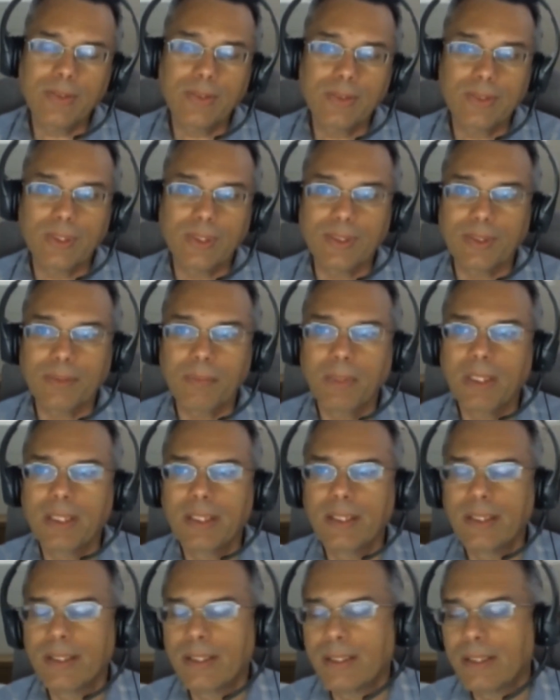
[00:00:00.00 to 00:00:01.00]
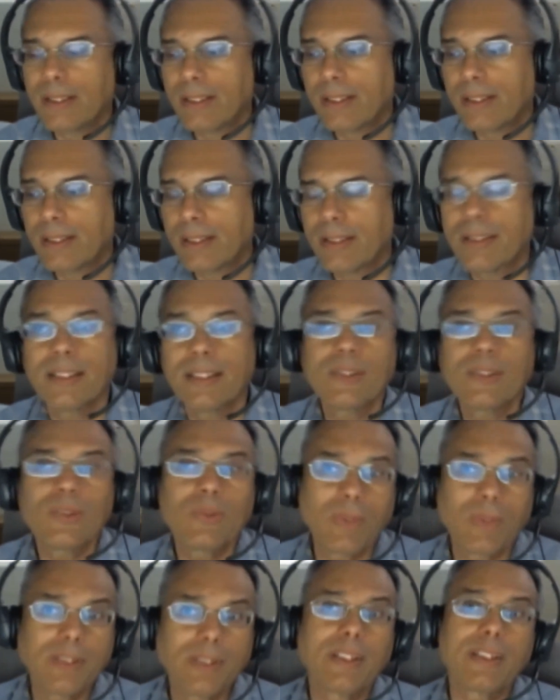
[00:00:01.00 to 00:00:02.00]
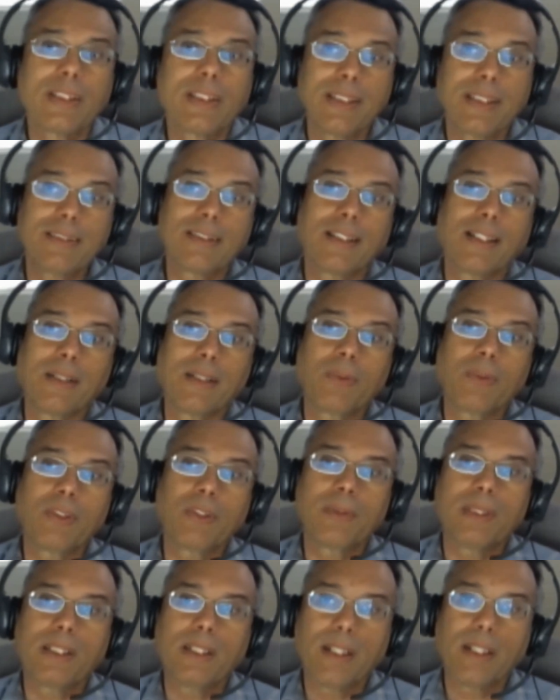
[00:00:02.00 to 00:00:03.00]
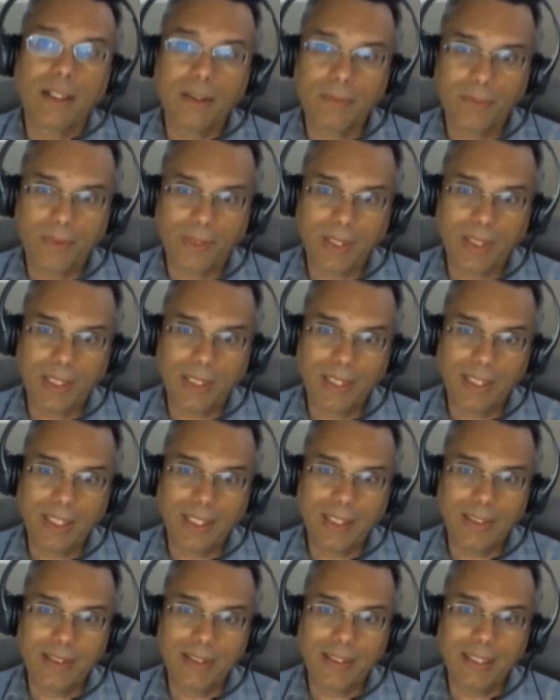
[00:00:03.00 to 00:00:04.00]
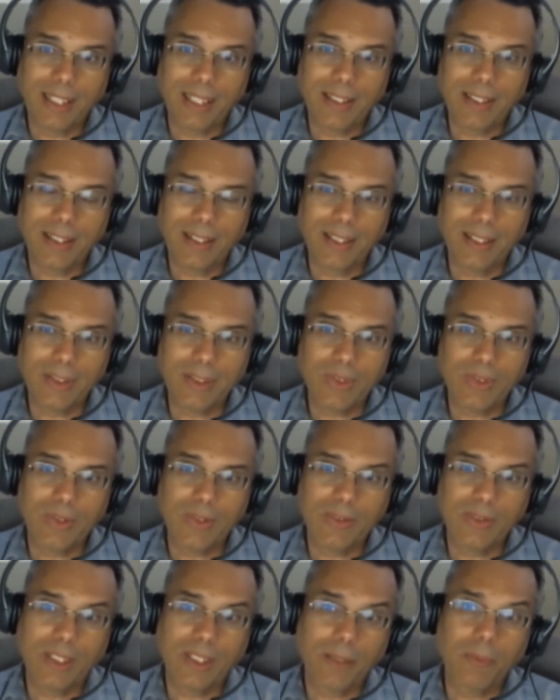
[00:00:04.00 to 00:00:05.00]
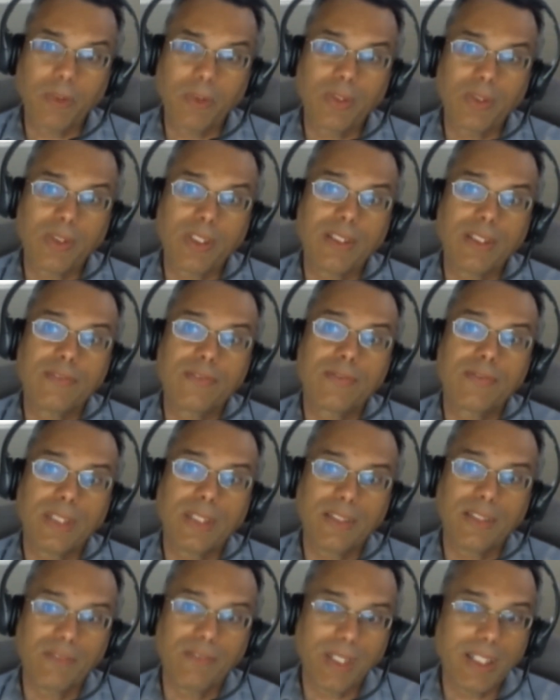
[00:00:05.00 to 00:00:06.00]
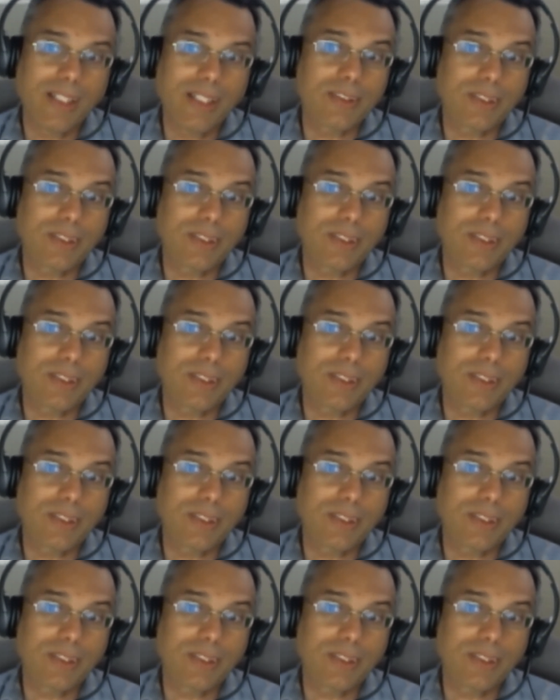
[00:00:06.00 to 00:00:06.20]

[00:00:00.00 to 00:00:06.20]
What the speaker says: This is one of the things that I'm going to be covering in that lecture that I'm going to give in Vegas on October 20th.